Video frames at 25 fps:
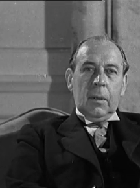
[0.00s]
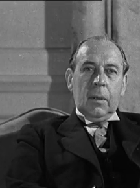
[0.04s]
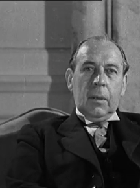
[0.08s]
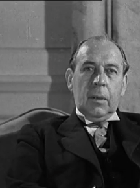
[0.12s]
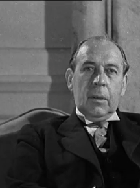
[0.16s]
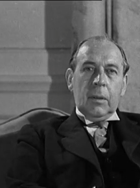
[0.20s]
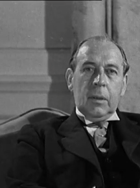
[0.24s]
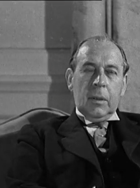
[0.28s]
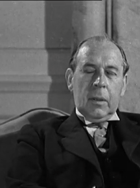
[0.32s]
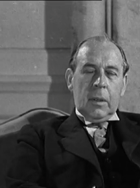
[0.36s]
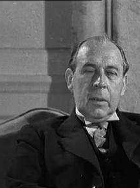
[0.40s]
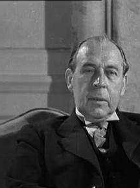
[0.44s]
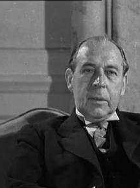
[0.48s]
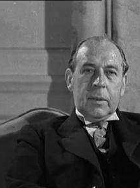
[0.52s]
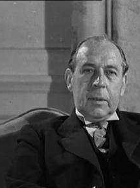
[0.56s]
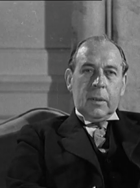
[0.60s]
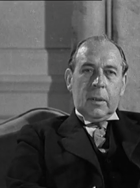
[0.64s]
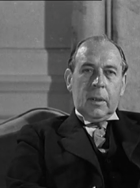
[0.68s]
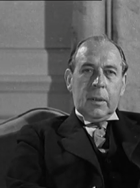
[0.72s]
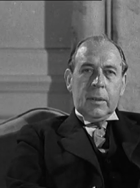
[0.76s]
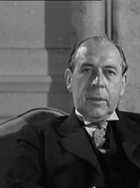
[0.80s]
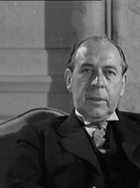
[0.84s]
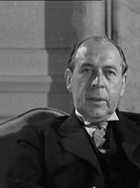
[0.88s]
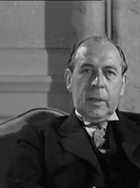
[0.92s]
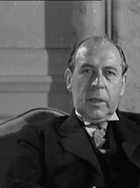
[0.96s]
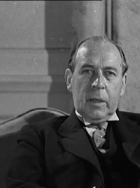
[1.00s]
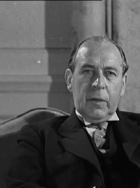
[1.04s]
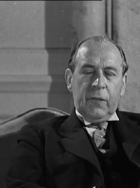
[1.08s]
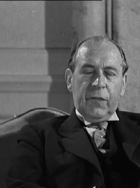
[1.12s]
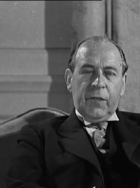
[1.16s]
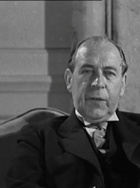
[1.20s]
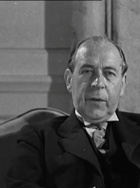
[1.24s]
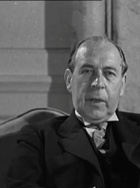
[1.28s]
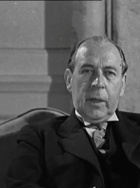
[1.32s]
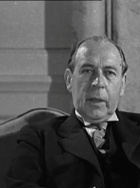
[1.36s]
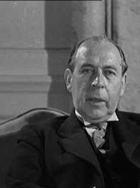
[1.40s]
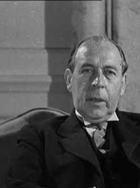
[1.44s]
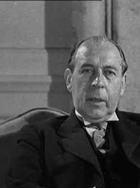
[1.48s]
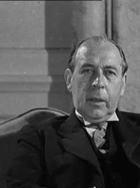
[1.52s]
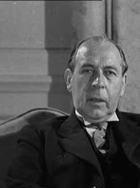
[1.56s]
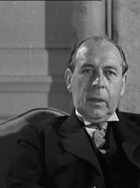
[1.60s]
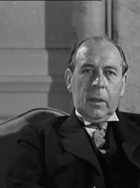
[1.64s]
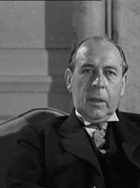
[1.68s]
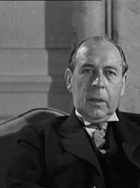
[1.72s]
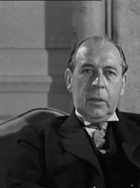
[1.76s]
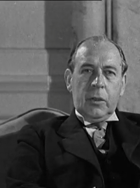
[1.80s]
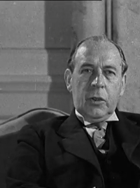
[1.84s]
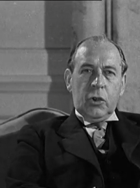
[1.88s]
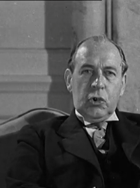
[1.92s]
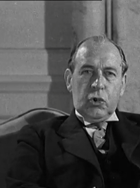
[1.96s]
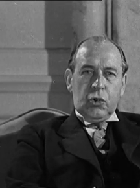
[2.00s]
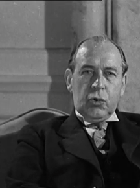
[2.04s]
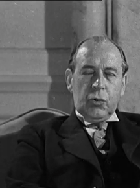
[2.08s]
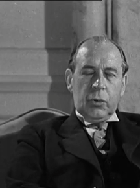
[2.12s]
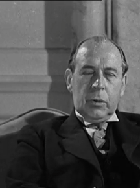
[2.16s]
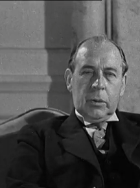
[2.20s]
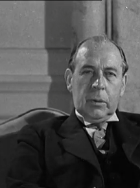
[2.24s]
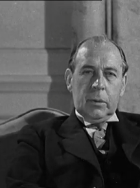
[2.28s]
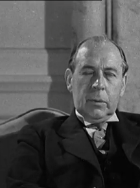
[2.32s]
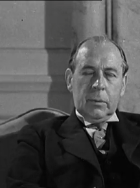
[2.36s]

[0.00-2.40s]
not a terrifying addition